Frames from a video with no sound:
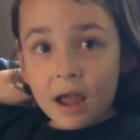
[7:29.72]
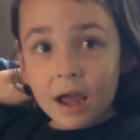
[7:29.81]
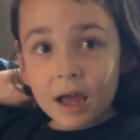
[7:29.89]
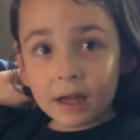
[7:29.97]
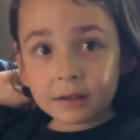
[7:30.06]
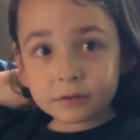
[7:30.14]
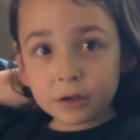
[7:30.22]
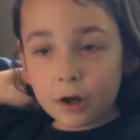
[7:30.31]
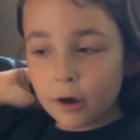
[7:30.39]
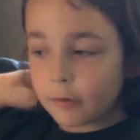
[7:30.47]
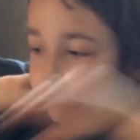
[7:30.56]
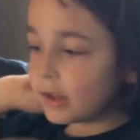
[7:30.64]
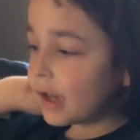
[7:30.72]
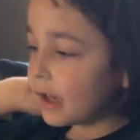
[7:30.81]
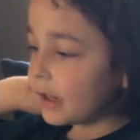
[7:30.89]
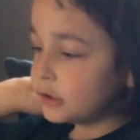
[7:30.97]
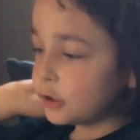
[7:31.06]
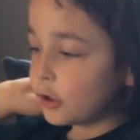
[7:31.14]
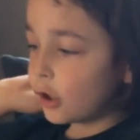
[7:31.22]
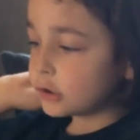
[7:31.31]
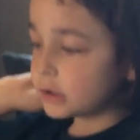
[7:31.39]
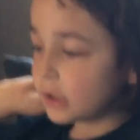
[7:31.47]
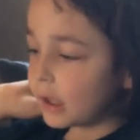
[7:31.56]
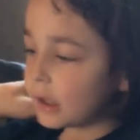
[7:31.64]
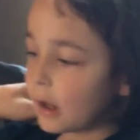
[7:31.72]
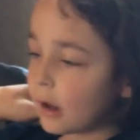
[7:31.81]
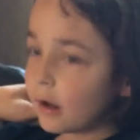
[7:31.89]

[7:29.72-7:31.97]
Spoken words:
End of the introduction.